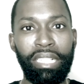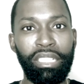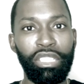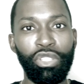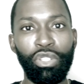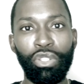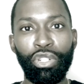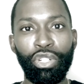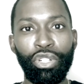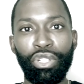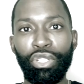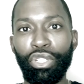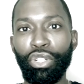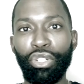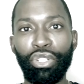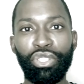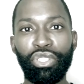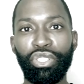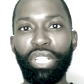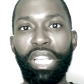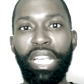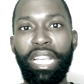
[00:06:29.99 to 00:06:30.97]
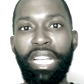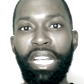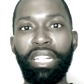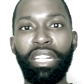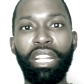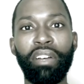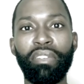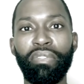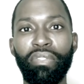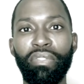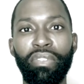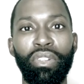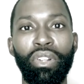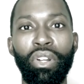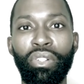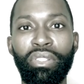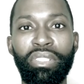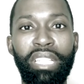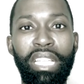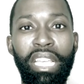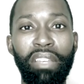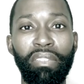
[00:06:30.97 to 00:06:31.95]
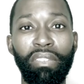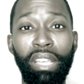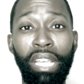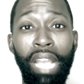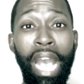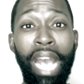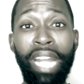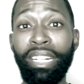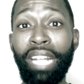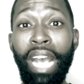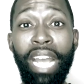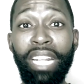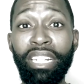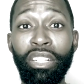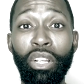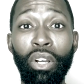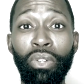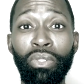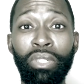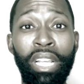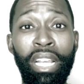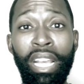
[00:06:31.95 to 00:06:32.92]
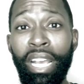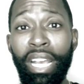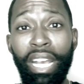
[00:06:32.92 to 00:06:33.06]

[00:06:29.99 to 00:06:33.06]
You're seeing enough of it on TV. I don't